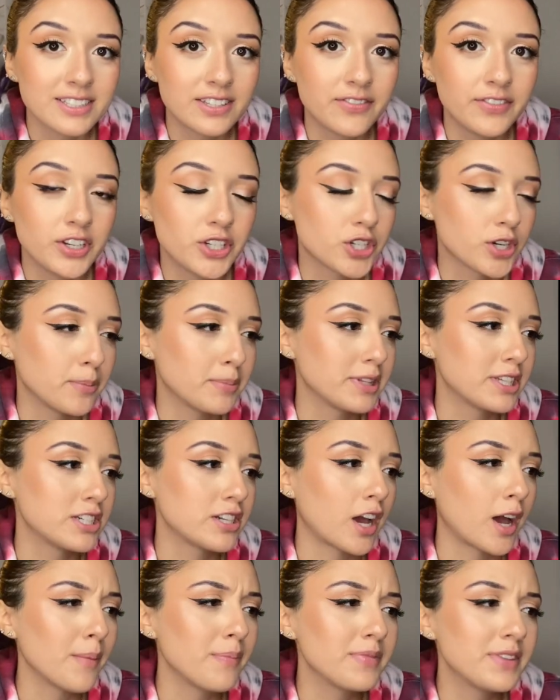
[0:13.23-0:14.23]
feature up at the
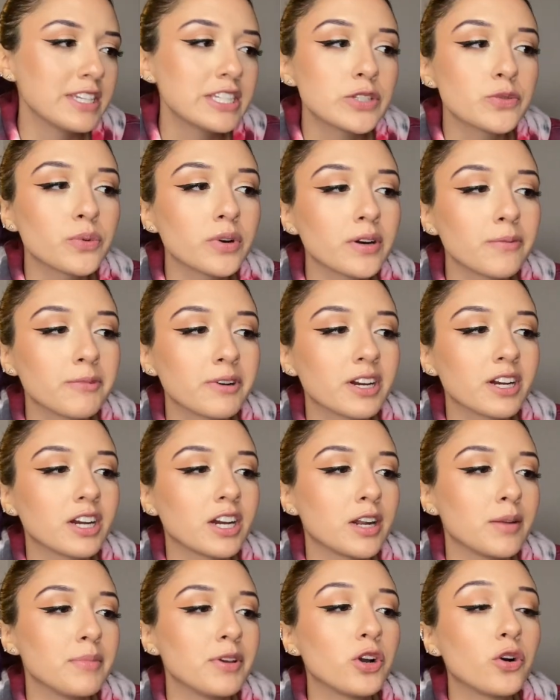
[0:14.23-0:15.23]
top. This is where we're
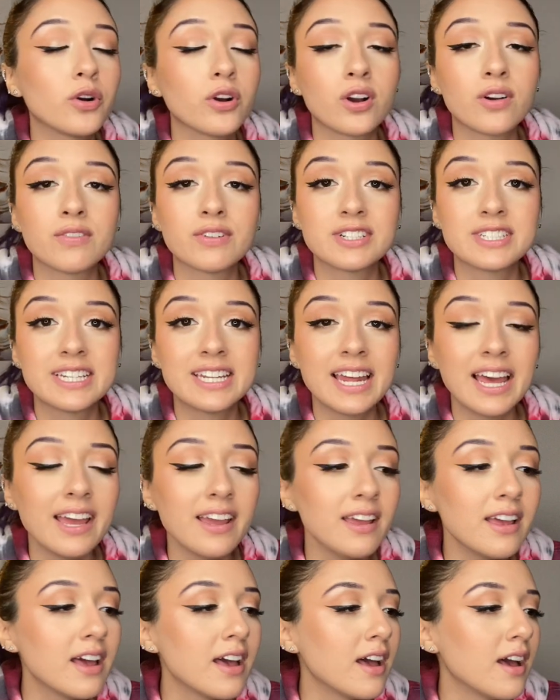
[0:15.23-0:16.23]
going to be going over
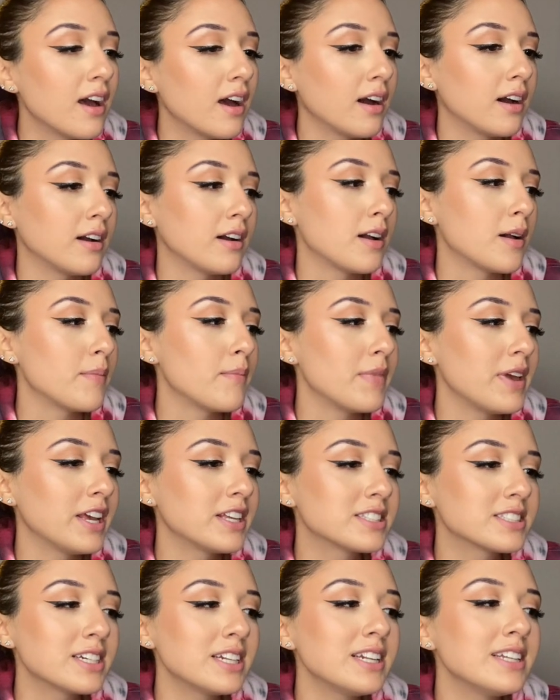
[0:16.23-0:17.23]
today.
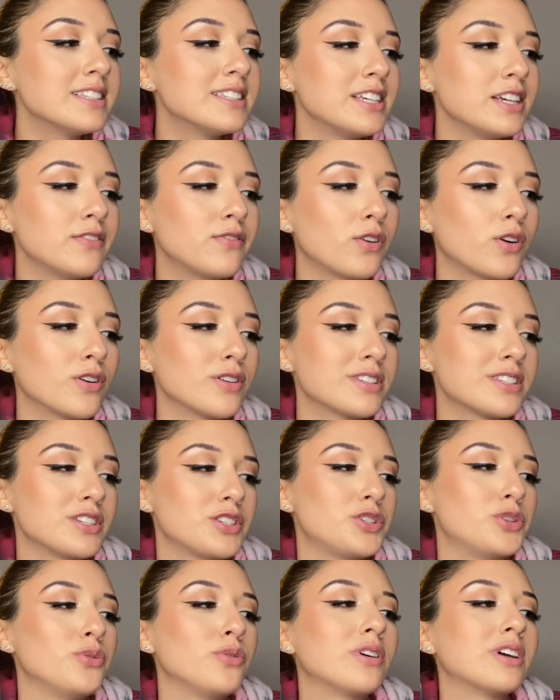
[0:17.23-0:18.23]
It's going to default
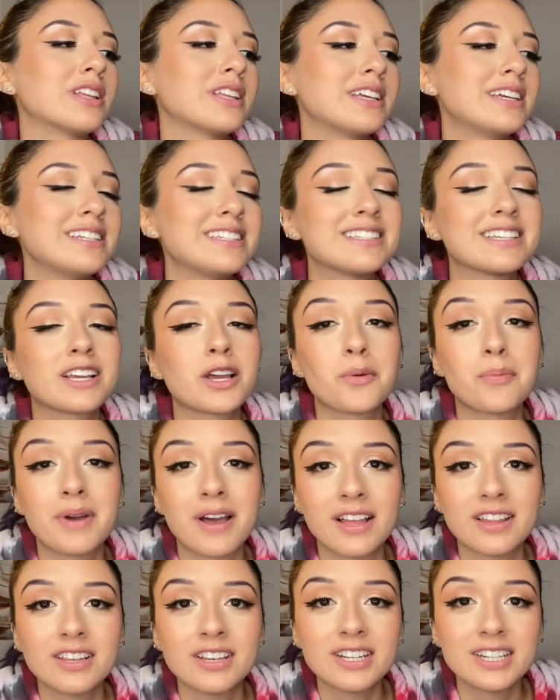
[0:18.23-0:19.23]
to Clint
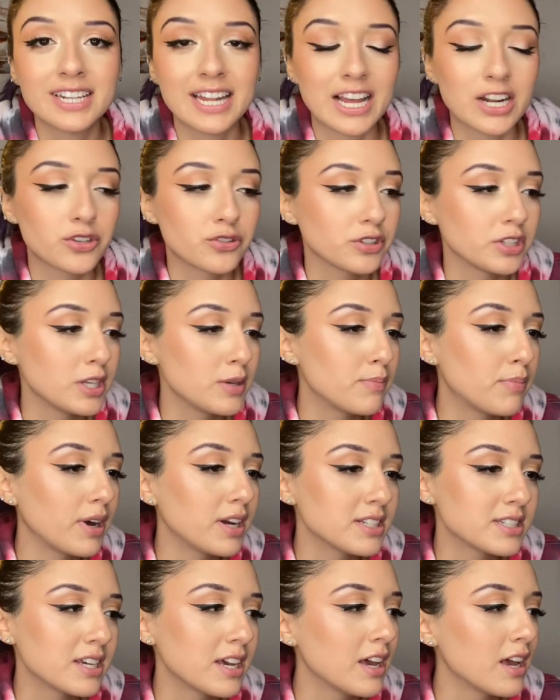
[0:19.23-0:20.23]
Capella naturally,
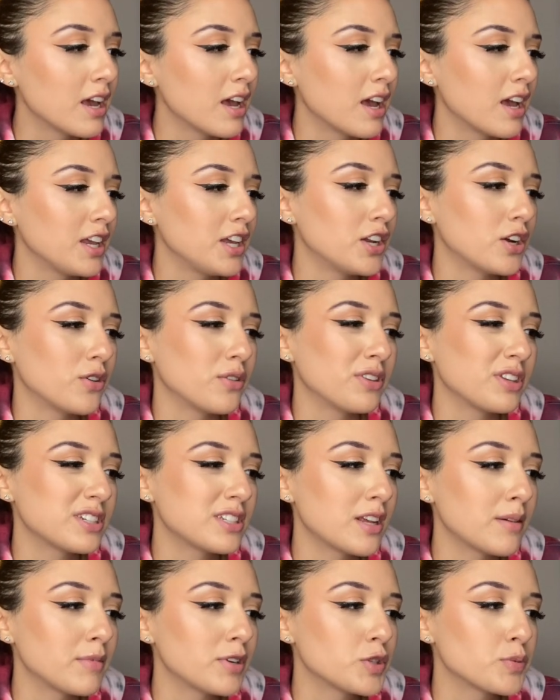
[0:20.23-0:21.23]
but there's
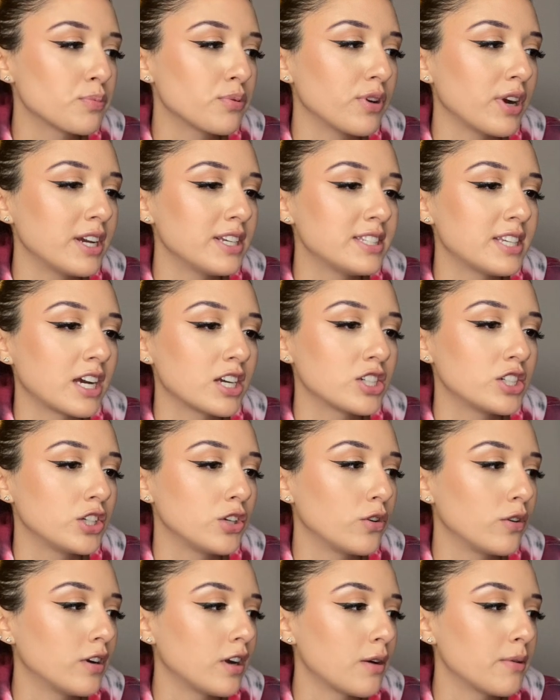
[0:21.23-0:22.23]
not much price action
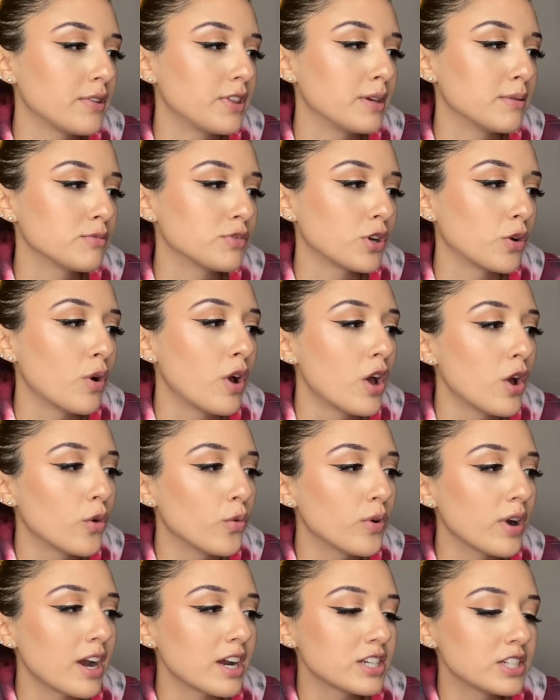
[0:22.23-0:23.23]
going on with him, so
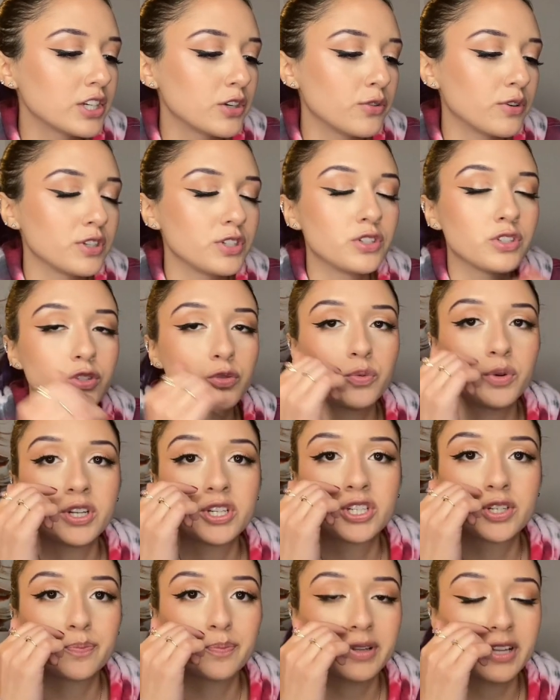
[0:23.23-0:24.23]
we're actually going to
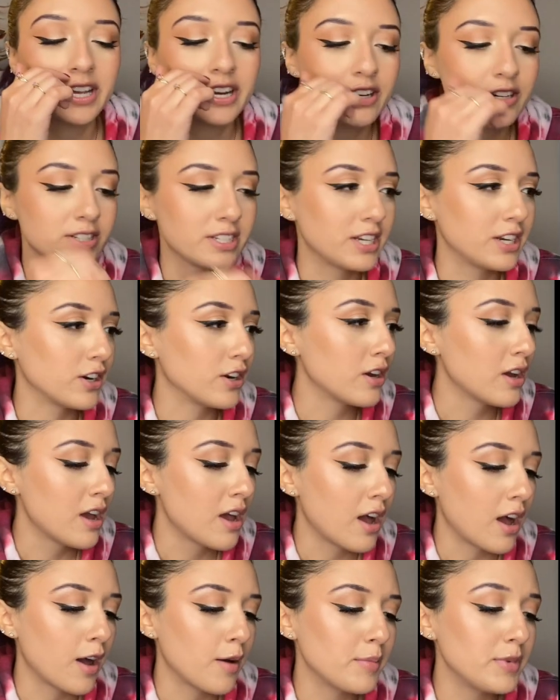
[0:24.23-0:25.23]
switch players here.
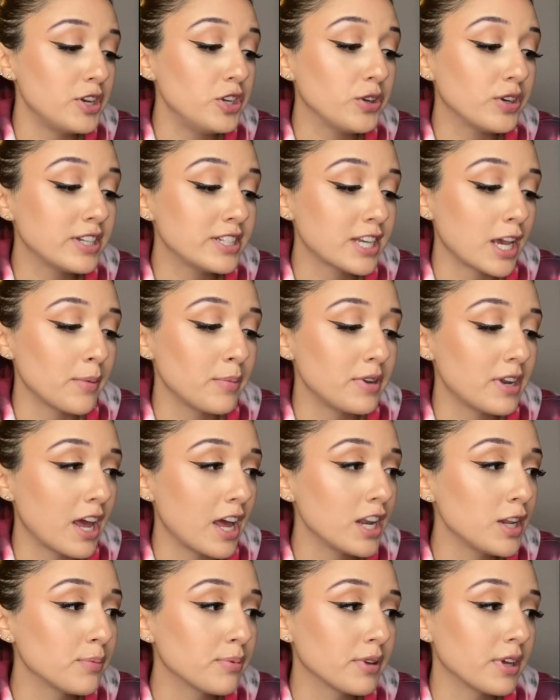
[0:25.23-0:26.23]
And you can type in
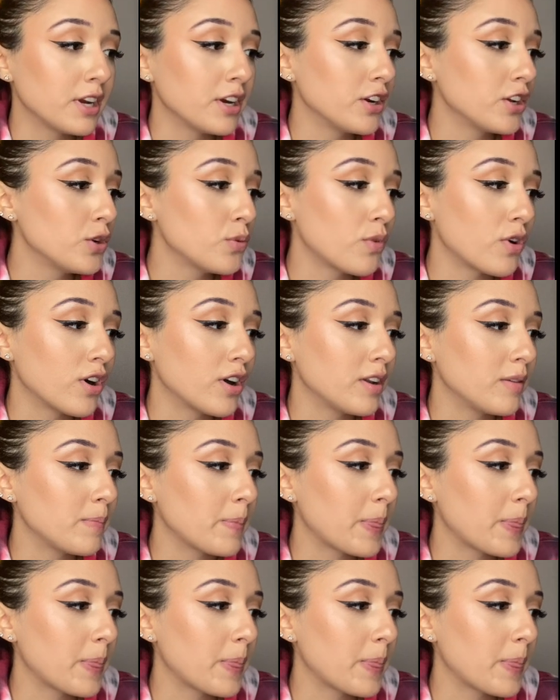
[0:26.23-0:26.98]
any player you want